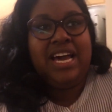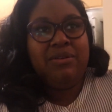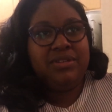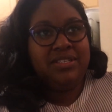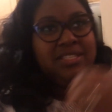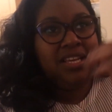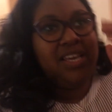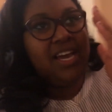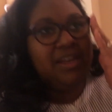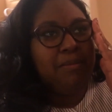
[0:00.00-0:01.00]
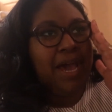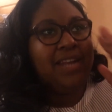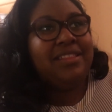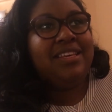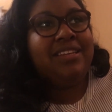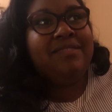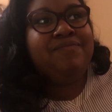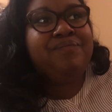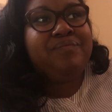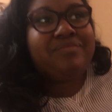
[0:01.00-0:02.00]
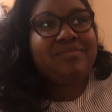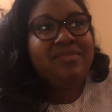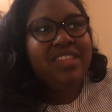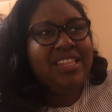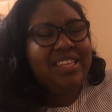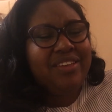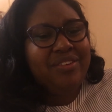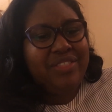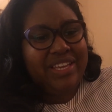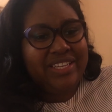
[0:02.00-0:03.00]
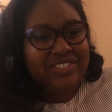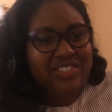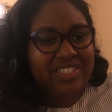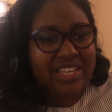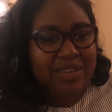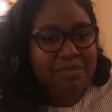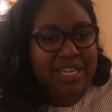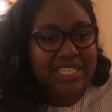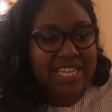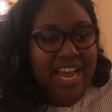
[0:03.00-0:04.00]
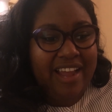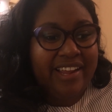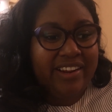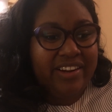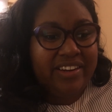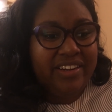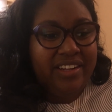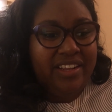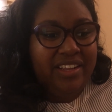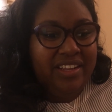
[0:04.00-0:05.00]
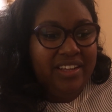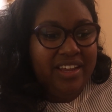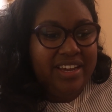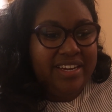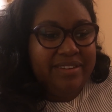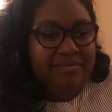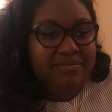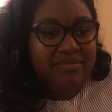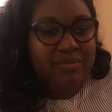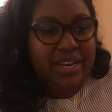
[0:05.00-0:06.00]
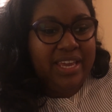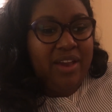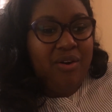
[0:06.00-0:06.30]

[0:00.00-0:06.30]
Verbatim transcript: that was kind of bad. And then the other thing is just like being tired um, when I get